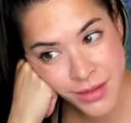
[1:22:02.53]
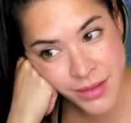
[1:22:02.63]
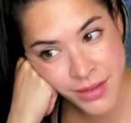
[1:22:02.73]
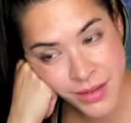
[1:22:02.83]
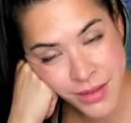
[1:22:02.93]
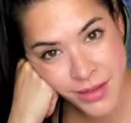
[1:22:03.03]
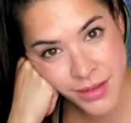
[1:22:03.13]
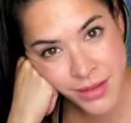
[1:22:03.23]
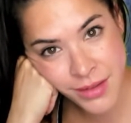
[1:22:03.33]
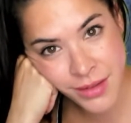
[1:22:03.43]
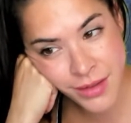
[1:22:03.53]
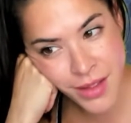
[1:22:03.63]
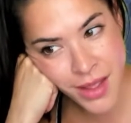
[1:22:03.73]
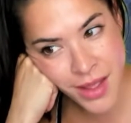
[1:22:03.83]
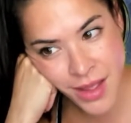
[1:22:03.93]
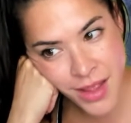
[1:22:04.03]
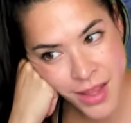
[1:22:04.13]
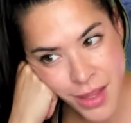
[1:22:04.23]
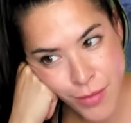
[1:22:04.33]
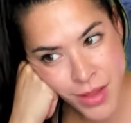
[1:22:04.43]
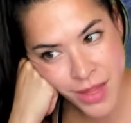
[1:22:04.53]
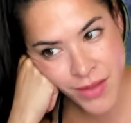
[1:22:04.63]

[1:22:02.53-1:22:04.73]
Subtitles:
Yes. So, have you